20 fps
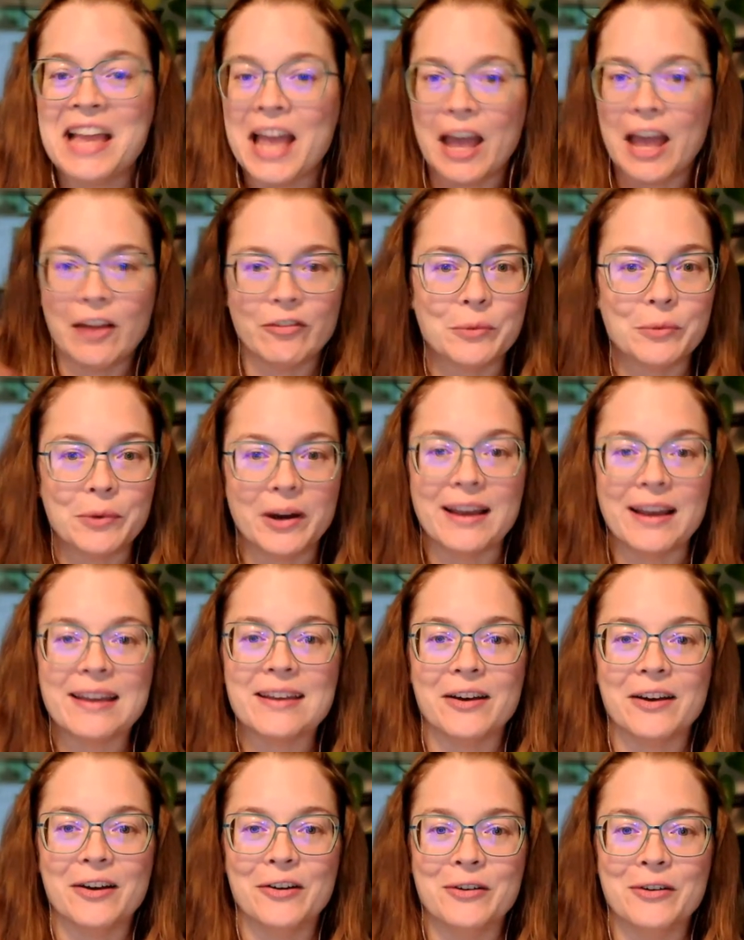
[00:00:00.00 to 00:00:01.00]
everywhere I
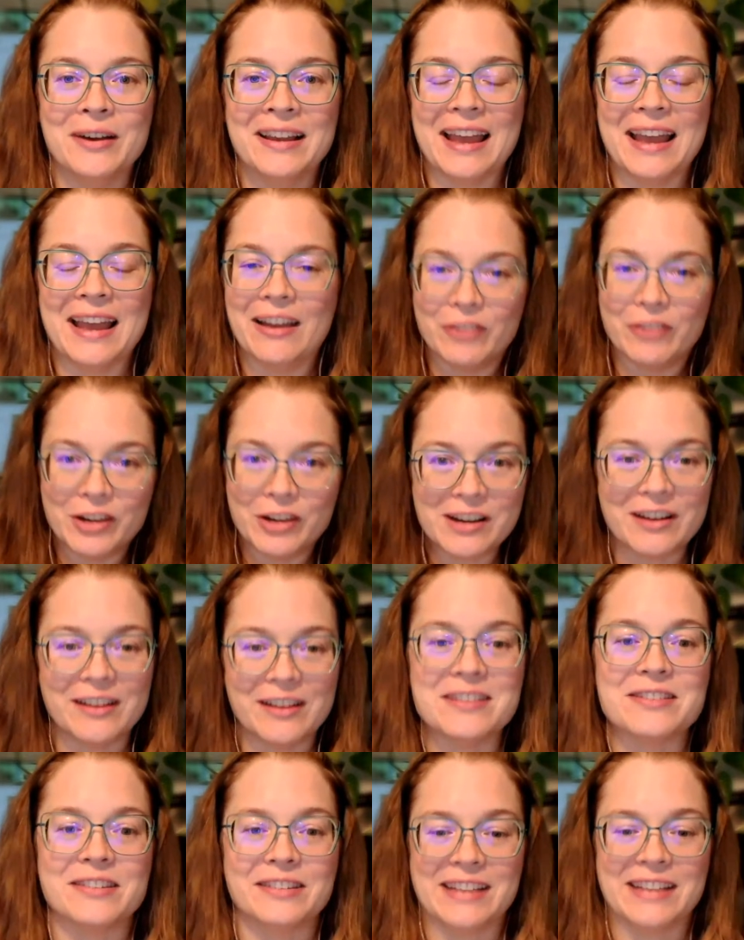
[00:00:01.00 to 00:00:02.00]
go, every
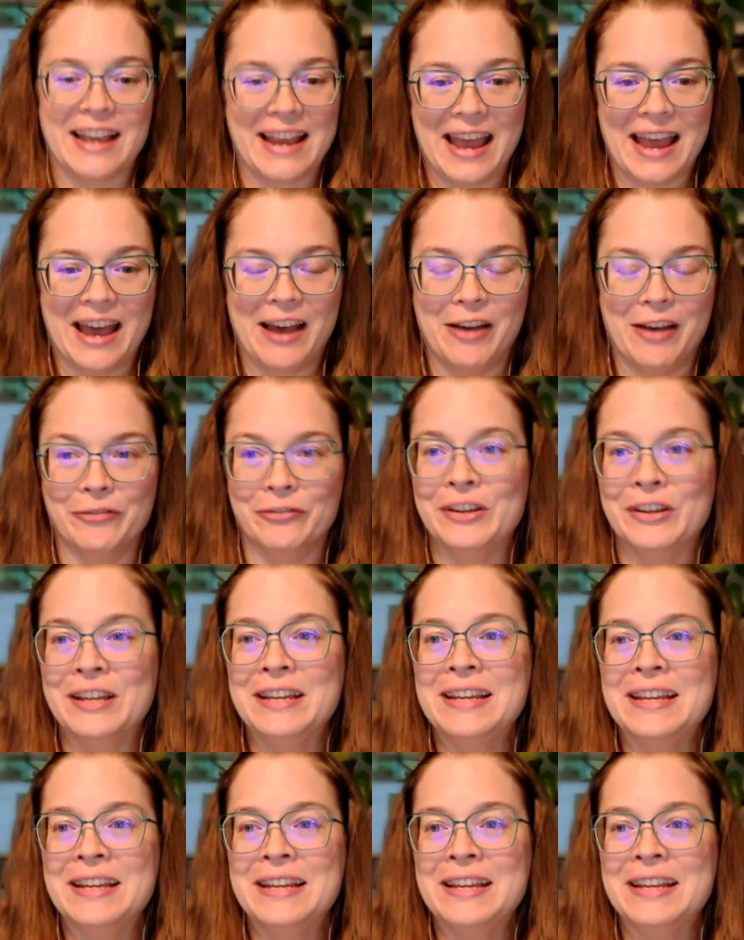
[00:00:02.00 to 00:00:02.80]
consult I have,